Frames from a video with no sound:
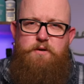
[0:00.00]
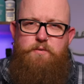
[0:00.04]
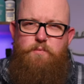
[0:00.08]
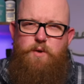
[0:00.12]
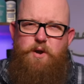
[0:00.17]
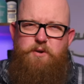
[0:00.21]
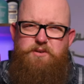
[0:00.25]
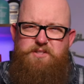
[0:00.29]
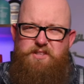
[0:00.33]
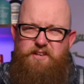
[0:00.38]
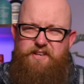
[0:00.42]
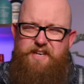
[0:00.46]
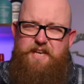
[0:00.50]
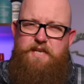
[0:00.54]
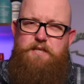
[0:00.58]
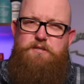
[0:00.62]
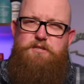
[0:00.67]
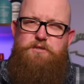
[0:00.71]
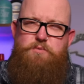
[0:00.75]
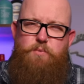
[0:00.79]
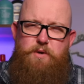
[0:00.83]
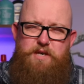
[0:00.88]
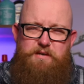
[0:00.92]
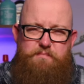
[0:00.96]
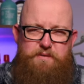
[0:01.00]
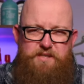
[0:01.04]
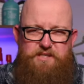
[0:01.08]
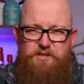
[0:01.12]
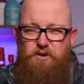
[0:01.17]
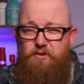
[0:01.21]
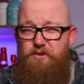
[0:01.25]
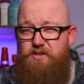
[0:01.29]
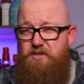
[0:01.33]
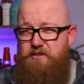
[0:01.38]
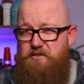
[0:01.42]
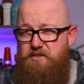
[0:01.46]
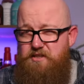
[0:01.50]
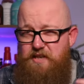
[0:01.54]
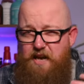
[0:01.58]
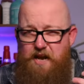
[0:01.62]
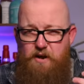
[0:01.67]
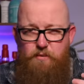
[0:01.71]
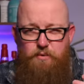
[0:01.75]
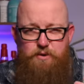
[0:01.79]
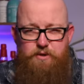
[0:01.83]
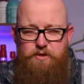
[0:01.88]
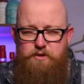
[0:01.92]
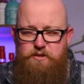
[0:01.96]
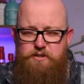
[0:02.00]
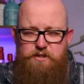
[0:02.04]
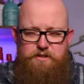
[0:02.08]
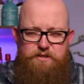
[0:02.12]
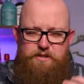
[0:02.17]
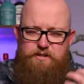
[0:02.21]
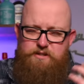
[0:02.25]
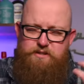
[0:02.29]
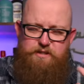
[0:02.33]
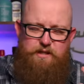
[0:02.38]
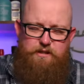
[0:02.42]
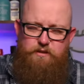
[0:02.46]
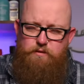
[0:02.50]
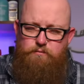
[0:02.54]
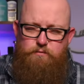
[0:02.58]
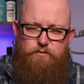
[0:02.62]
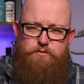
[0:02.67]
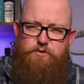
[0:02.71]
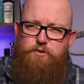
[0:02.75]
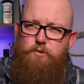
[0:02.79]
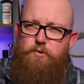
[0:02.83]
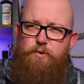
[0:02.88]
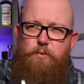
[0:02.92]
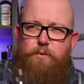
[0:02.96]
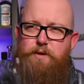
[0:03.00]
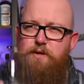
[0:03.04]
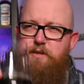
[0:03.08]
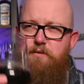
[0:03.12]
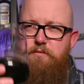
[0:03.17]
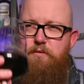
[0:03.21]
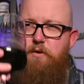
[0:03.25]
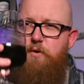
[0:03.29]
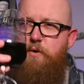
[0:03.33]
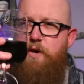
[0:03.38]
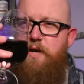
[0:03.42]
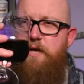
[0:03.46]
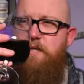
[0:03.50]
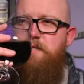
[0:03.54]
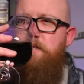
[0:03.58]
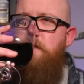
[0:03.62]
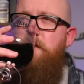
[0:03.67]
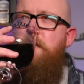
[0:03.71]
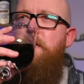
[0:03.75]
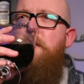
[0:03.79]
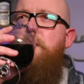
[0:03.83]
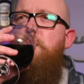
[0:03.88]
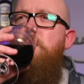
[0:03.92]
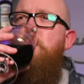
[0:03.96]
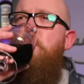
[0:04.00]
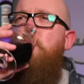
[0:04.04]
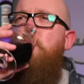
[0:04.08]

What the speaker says: where it's like, it's sweet, but it's got this sourness and this thing that runs all the way through it. It's like,